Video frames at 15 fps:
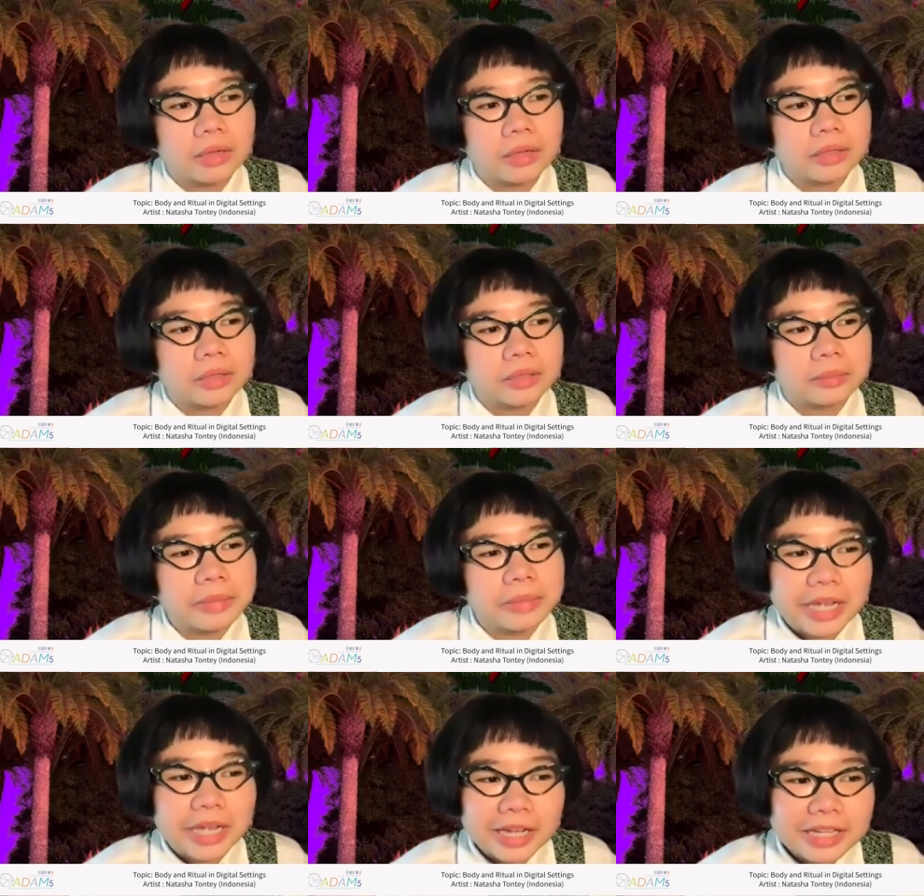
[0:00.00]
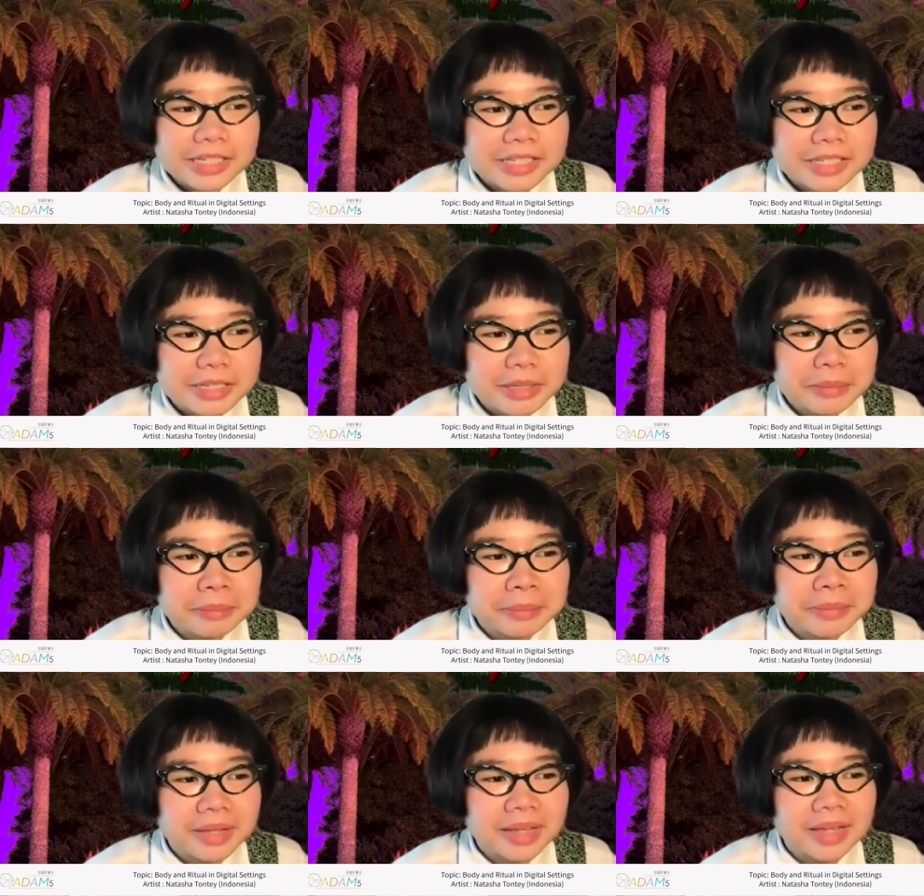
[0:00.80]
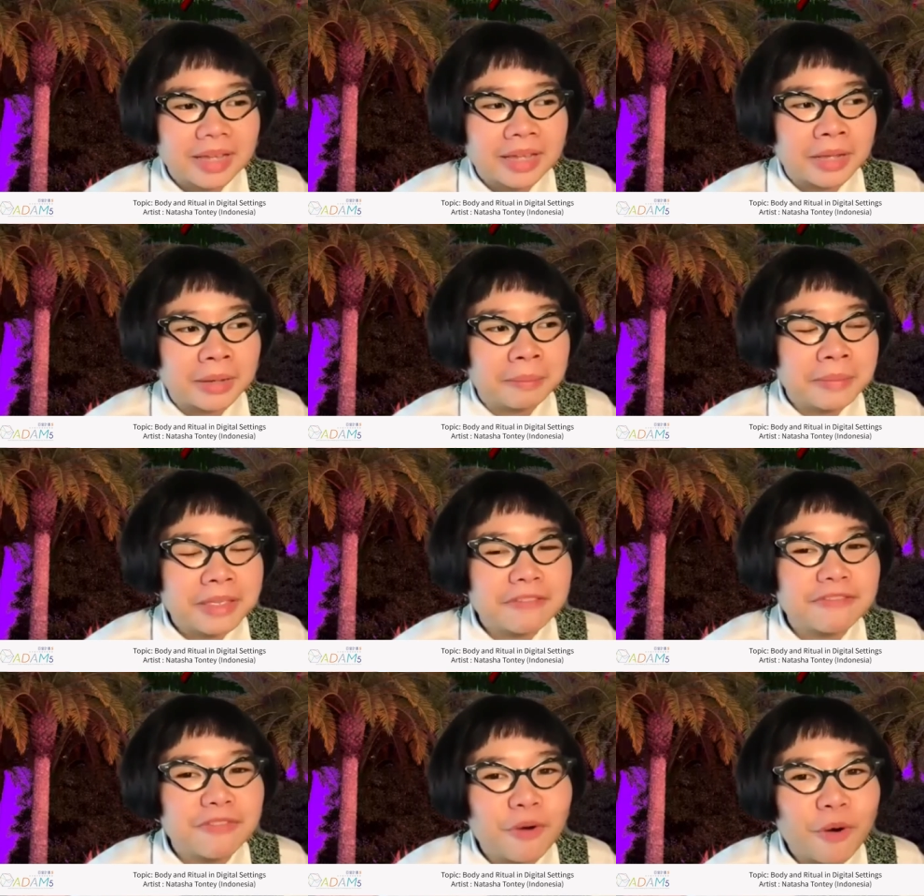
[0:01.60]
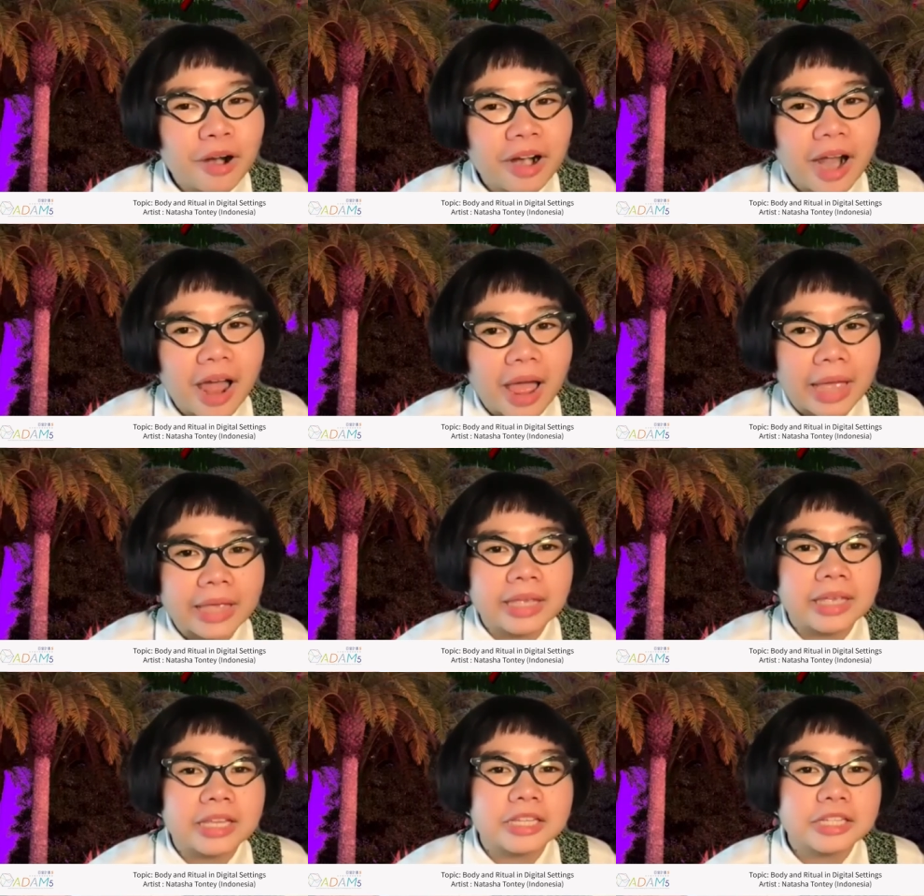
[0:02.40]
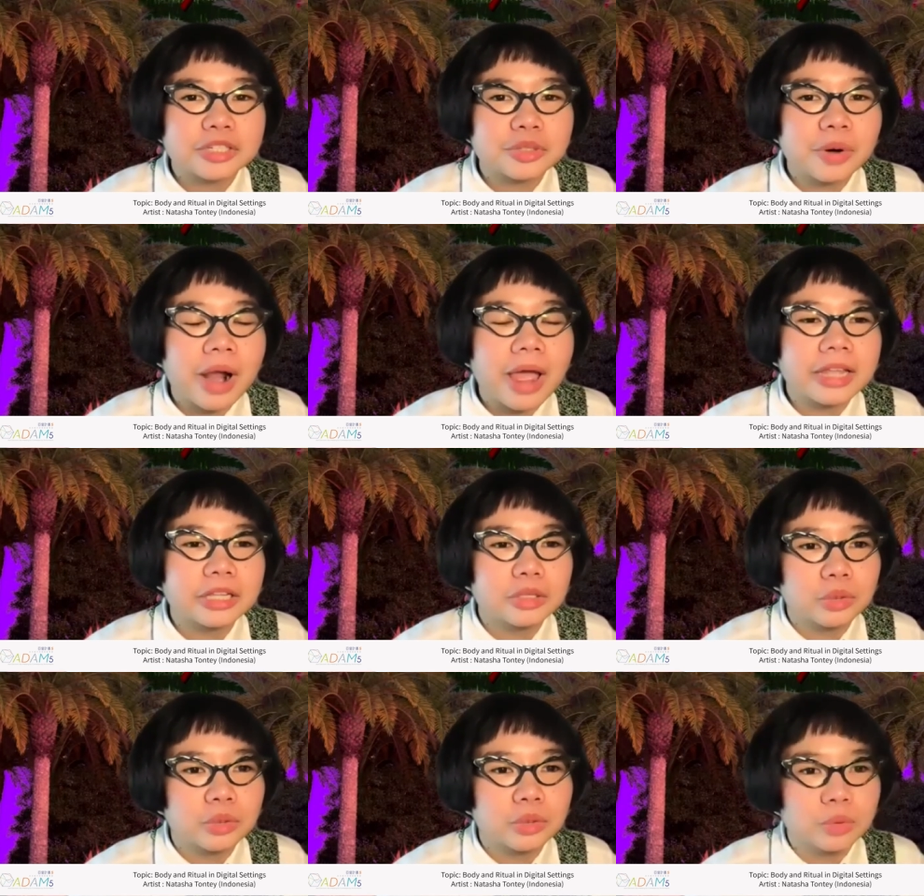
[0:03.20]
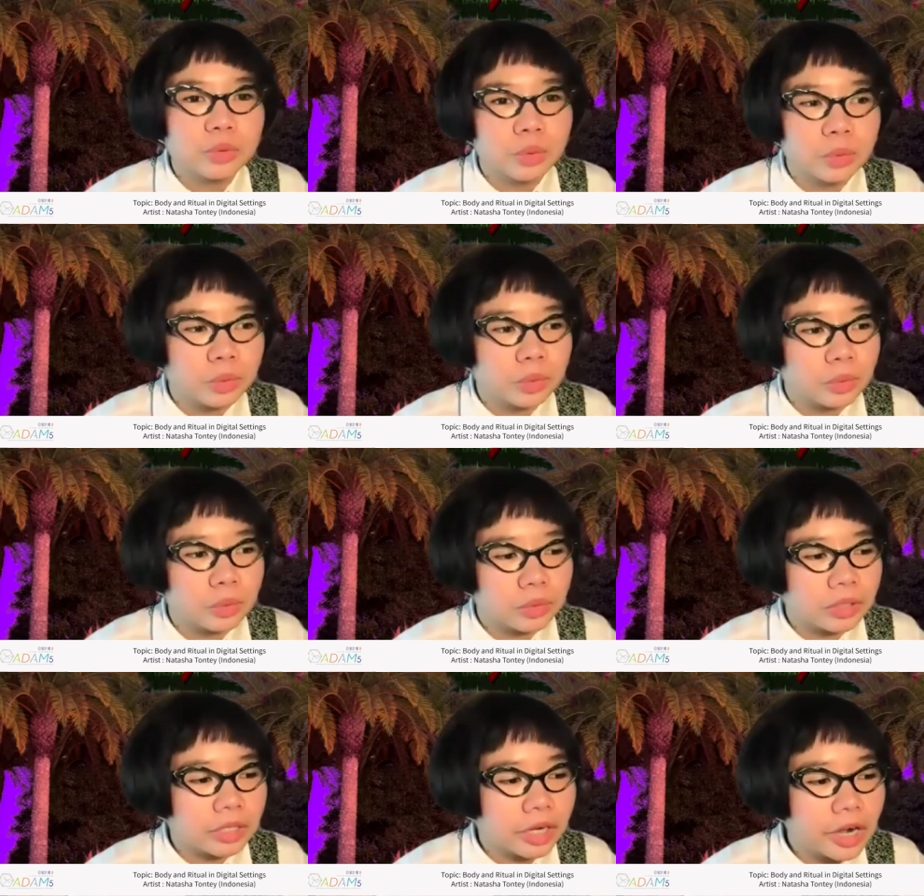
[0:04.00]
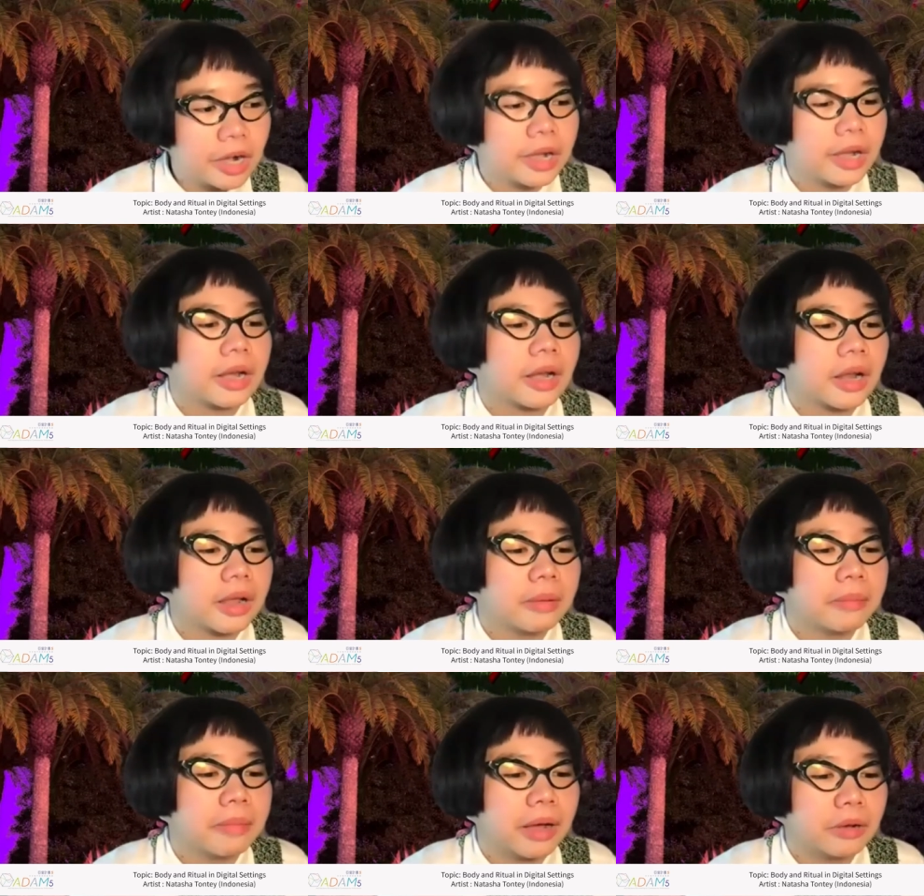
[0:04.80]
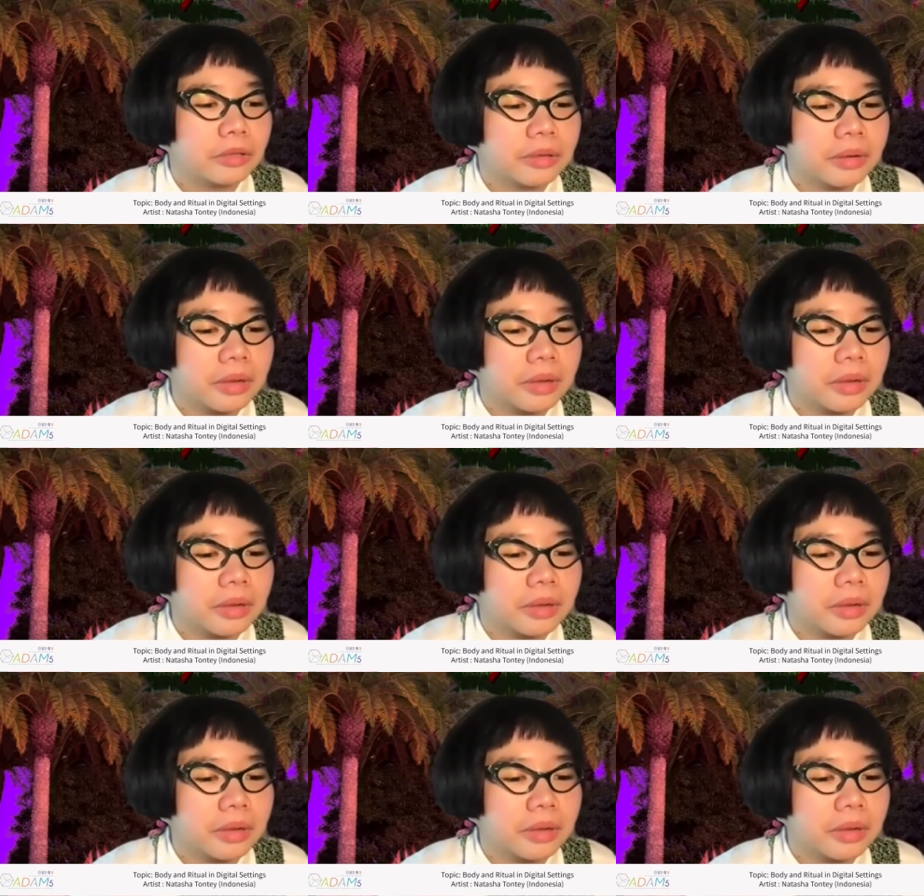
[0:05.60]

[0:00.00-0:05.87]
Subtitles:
Because before I tried to learn about